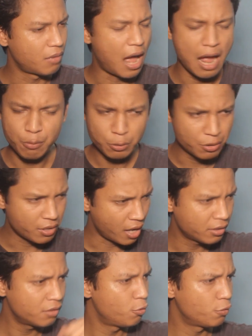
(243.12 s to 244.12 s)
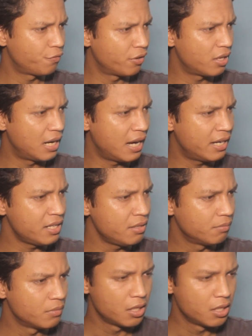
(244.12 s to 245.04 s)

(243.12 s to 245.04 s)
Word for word: I would rather vote for the lady.